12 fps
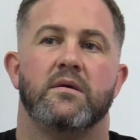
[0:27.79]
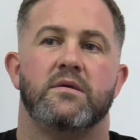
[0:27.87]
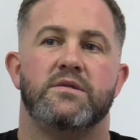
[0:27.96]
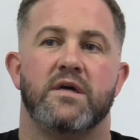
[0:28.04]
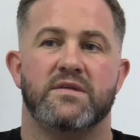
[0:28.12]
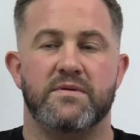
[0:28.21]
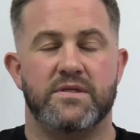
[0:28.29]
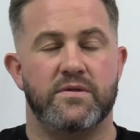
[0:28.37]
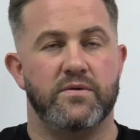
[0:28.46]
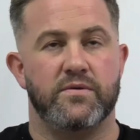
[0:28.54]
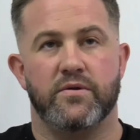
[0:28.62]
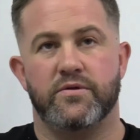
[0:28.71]
She asked me to
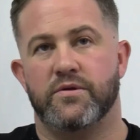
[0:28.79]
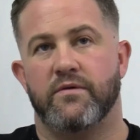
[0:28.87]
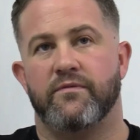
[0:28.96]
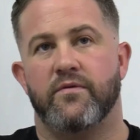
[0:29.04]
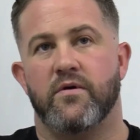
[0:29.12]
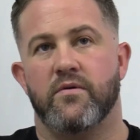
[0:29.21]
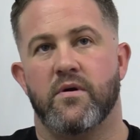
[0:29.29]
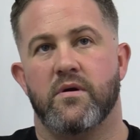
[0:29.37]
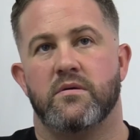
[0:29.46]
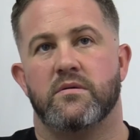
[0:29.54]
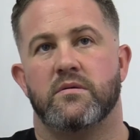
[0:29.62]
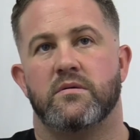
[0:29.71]
do another job for
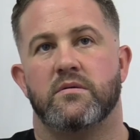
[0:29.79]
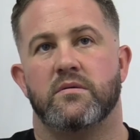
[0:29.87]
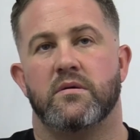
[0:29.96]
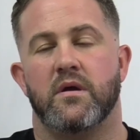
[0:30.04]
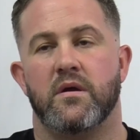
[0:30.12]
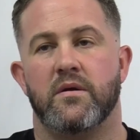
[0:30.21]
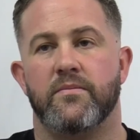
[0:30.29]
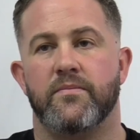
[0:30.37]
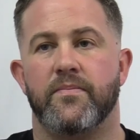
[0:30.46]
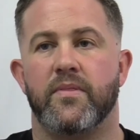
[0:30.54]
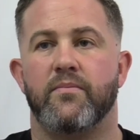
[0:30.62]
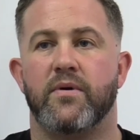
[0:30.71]

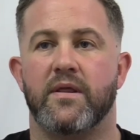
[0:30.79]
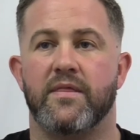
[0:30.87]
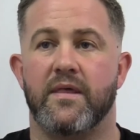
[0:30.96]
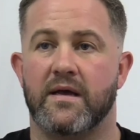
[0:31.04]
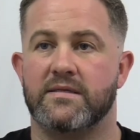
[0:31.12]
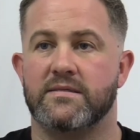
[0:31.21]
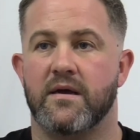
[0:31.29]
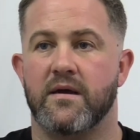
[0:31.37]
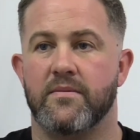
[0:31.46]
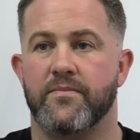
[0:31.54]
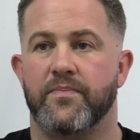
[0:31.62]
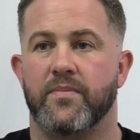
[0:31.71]
her, but at that
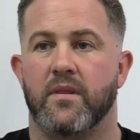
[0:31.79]
time,